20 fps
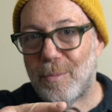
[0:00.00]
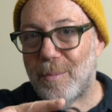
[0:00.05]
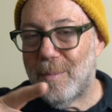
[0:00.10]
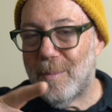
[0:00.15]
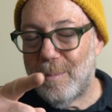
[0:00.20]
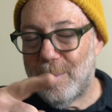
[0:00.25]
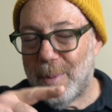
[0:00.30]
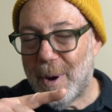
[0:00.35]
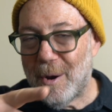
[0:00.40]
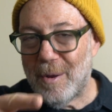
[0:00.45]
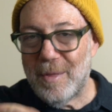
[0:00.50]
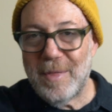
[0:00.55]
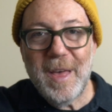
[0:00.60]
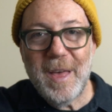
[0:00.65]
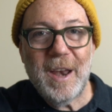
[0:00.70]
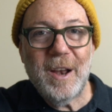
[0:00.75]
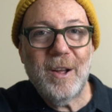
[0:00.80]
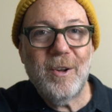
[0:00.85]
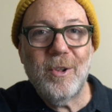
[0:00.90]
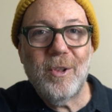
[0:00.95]

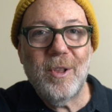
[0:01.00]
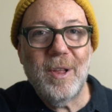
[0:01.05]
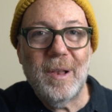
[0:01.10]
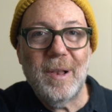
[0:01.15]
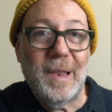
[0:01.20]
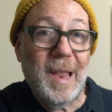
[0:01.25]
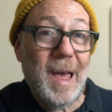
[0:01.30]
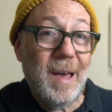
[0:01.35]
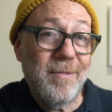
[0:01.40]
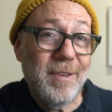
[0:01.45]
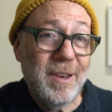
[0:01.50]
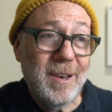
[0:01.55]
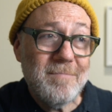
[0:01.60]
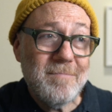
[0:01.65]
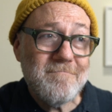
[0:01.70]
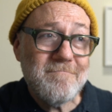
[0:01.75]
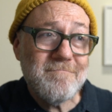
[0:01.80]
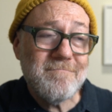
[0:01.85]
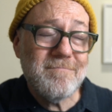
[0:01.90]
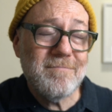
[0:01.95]
parenthetical
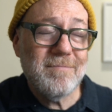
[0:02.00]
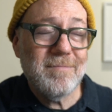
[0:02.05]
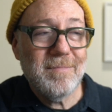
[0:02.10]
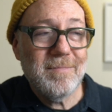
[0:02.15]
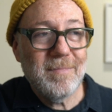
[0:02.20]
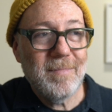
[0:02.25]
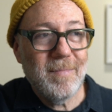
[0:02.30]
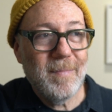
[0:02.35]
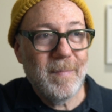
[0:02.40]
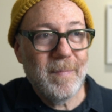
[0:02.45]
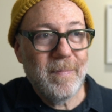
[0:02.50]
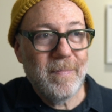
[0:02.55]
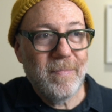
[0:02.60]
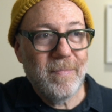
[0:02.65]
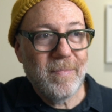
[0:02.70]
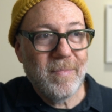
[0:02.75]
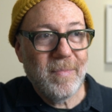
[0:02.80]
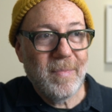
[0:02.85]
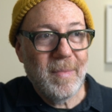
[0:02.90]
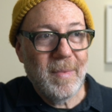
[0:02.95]
11.
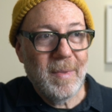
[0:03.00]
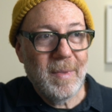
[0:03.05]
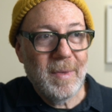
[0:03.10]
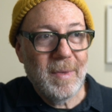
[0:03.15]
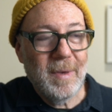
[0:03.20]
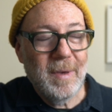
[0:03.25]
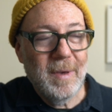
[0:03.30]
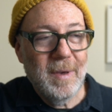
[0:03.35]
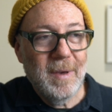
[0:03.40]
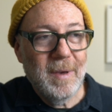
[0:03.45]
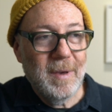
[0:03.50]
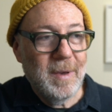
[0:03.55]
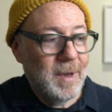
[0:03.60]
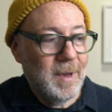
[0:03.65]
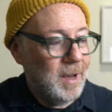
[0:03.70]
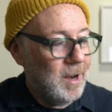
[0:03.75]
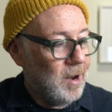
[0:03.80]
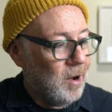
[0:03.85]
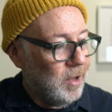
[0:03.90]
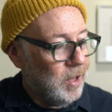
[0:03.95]

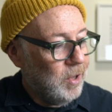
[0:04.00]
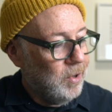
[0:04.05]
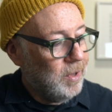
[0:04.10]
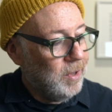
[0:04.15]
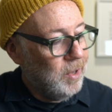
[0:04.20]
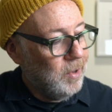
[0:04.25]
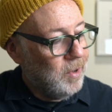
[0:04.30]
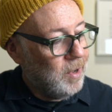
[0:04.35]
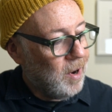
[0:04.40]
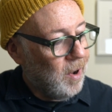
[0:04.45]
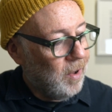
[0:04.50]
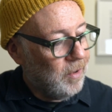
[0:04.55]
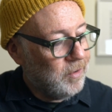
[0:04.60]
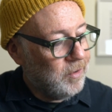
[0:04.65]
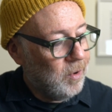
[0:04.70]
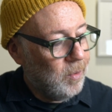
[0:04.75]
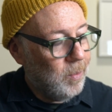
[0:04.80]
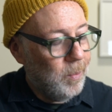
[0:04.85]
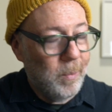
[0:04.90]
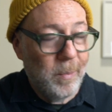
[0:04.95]
You know, you could
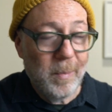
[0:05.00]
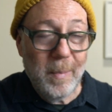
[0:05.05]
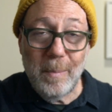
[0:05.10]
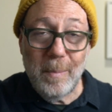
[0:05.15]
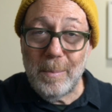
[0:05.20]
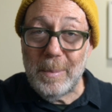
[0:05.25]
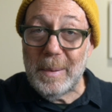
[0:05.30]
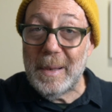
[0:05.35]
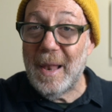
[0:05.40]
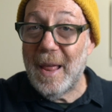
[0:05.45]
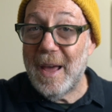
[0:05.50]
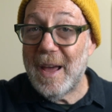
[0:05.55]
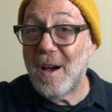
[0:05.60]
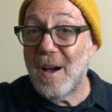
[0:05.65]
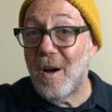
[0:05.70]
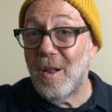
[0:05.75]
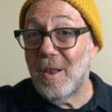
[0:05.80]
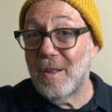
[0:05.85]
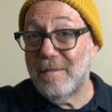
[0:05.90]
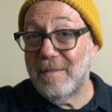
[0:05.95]
also play
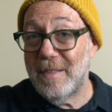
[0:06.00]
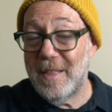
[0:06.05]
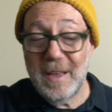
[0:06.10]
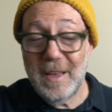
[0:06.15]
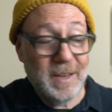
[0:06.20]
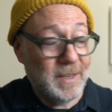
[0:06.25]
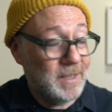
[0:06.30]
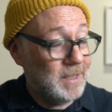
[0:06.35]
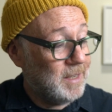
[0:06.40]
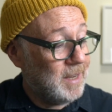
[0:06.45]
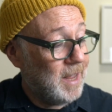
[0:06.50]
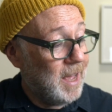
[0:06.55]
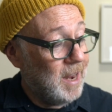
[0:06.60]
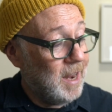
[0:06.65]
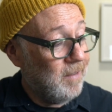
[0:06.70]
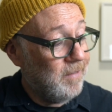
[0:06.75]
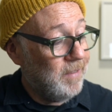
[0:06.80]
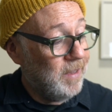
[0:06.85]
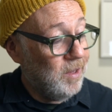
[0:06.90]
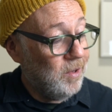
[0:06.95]
all of this,
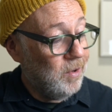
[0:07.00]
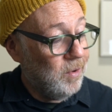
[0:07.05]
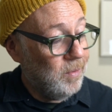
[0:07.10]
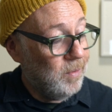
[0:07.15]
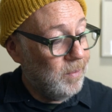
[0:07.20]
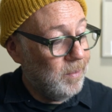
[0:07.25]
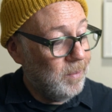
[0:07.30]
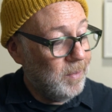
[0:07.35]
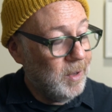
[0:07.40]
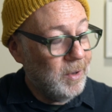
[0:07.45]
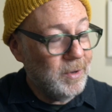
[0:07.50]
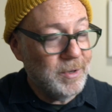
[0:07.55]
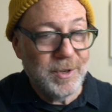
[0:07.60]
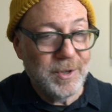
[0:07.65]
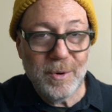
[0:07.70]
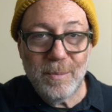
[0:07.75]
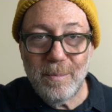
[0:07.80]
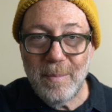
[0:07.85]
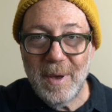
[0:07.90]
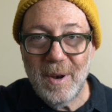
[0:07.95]
and if you use
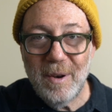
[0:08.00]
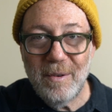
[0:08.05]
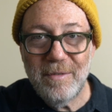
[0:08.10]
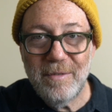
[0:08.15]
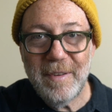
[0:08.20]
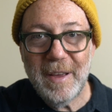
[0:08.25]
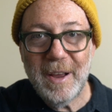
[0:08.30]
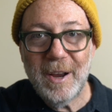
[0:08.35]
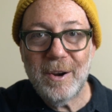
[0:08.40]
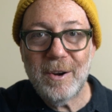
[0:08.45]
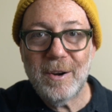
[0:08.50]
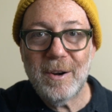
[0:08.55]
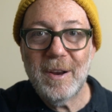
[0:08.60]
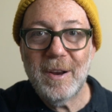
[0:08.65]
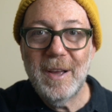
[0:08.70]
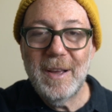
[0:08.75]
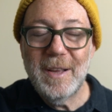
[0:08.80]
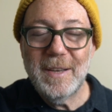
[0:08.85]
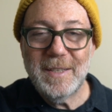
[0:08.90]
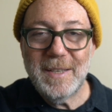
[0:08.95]
your middle finger
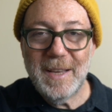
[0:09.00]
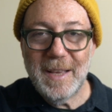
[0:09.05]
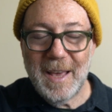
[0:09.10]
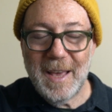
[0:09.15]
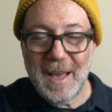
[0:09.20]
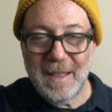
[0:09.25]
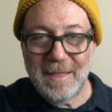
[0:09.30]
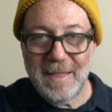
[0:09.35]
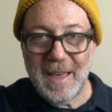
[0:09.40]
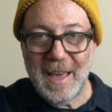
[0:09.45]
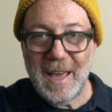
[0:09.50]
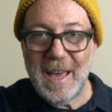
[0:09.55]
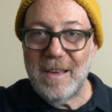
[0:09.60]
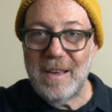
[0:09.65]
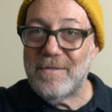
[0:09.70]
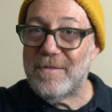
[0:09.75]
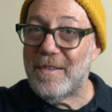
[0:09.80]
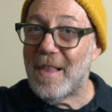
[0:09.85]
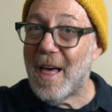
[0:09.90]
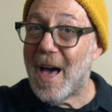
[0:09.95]
to get the E
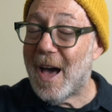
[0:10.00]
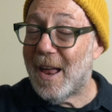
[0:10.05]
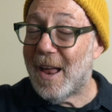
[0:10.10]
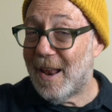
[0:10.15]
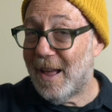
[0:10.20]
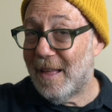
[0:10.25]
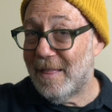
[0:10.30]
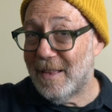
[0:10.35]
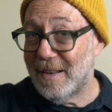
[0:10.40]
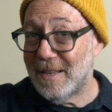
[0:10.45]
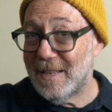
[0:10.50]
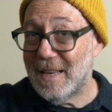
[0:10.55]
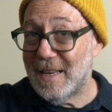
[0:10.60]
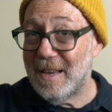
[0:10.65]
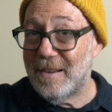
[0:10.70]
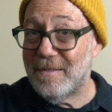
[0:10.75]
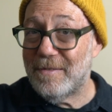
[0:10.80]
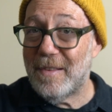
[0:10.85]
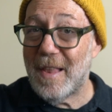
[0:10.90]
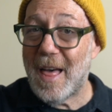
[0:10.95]
flat and the D
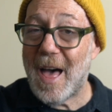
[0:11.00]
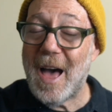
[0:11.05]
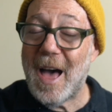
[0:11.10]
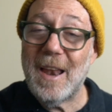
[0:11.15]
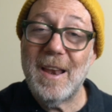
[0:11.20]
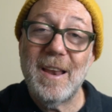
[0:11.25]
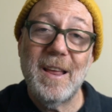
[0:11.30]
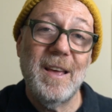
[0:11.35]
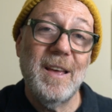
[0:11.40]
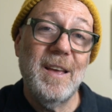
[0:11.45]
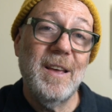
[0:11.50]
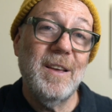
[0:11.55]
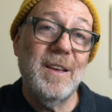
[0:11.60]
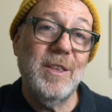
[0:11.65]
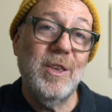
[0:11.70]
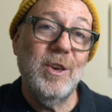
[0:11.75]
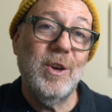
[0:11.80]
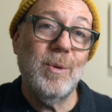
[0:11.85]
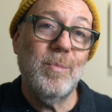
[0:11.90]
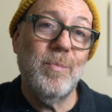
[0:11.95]
flat,
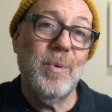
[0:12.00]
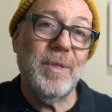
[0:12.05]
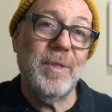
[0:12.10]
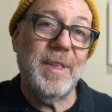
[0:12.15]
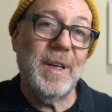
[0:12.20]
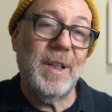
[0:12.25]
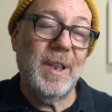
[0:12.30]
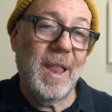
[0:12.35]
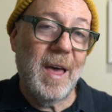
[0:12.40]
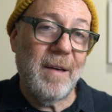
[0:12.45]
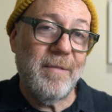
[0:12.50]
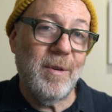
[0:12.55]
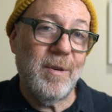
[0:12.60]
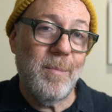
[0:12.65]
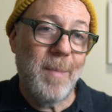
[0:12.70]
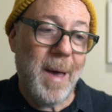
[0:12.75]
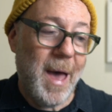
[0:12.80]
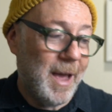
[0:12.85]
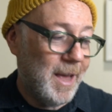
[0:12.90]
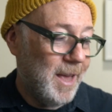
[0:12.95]
you could put the 11
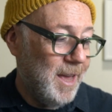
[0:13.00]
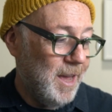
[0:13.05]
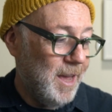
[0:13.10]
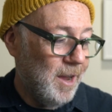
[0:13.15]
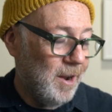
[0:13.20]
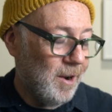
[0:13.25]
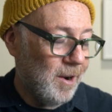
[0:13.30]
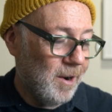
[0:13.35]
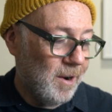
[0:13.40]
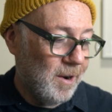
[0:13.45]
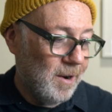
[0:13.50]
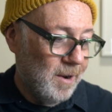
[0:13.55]
back here.